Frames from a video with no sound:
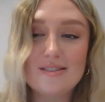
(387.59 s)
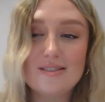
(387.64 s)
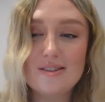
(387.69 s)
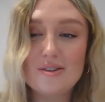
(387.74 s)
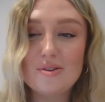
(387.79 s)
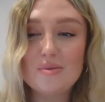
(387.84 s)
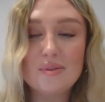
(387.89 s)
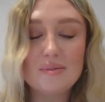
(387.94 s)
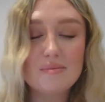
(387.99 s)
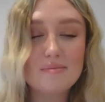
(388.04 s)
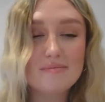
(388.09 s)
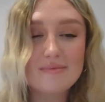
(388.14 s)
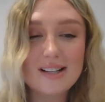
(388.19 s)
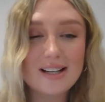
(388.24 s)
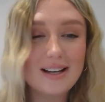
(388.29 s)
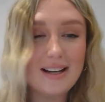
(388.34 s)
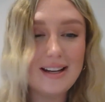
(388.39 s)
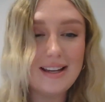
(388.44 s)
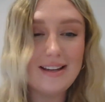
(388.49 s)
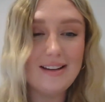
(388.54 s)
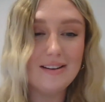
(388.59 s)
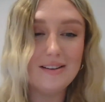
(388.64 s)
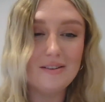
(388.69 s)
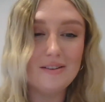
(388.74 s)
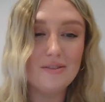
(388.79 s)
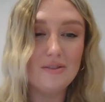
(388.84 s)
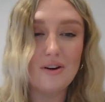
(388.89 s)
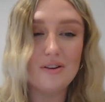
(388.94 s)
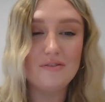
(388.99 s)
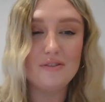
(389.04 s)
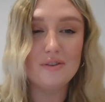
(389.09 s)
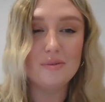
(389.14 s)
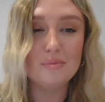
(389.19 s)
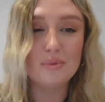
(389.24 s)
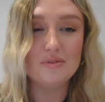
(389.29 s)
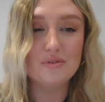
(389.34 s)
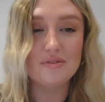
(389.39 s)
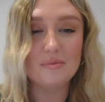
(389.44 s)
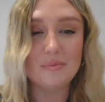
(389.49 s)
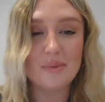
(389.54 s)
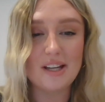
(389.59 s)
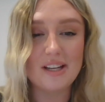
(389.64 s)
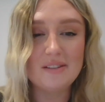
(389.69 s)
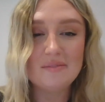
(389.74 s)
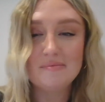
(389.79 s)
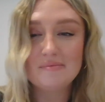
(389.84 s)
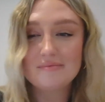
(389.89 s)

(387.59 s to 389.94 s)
too clean and not football for me.